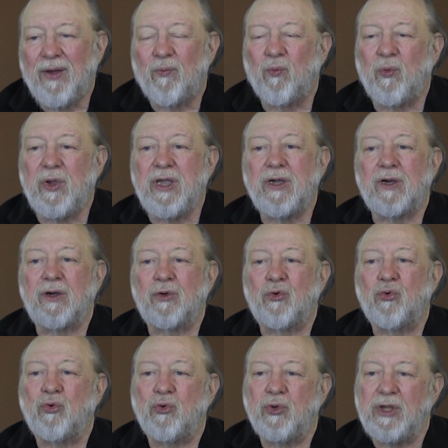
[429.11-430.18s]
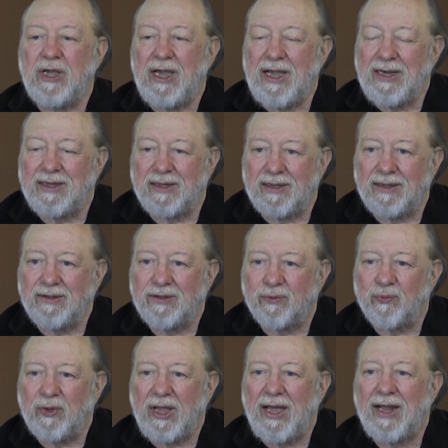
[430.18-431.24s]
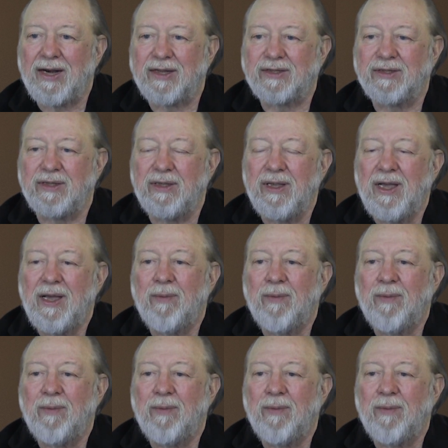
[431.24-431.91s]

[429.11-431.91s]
We are creating the reality